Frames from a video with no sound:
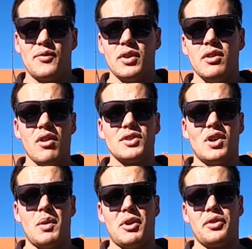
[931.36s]
For a long
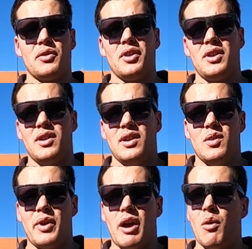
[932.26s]
time, I thought,
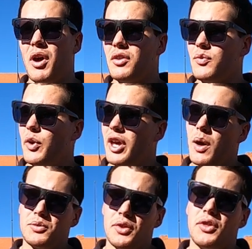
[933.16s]
wow, I wonder if we go
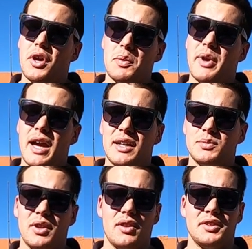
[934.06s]
up to 30
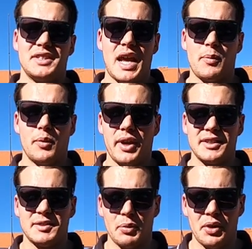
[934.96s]
pounds, whether those snapper will
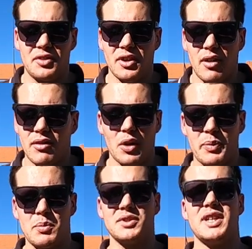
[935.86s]
get spooked. You know, a lot of
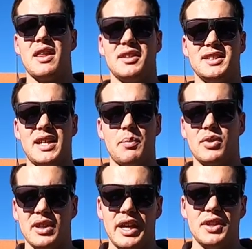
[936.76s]
people say that
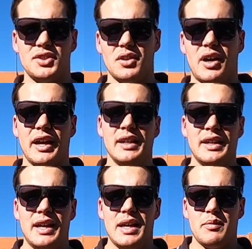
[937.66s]
snapper are leader shy,
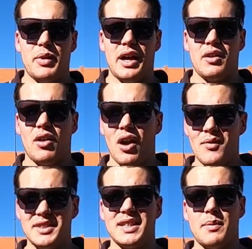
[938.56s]
but
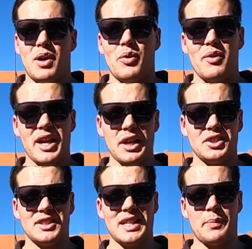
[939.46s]
over summer we were
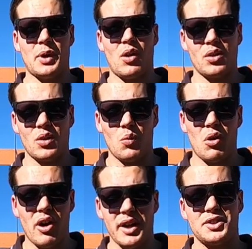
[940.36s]
catching snapper on
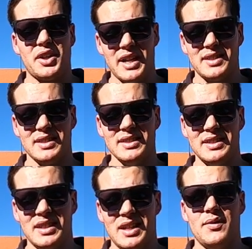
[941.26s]
wire
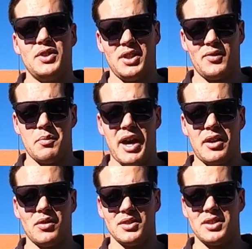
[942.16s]
traces fishing for
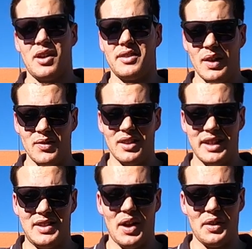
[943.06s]
mackerel. So I
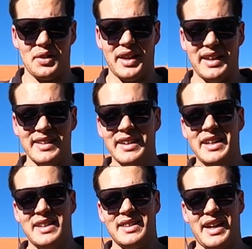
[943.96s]
definitely don't think
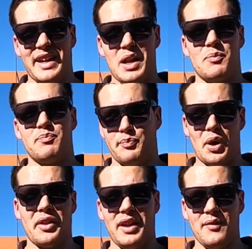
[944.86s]
they're gonna
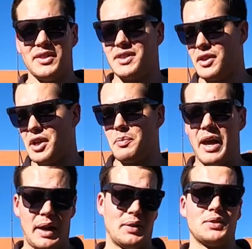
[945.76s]
bother if it's 30
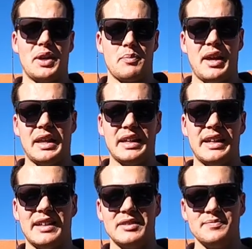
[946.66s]
pound or 20 pound
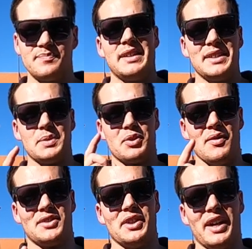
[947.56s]
leader. Just to
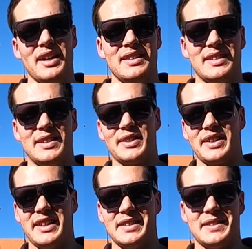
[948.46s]
prove it to you, look
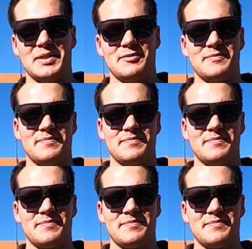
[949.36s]
at this.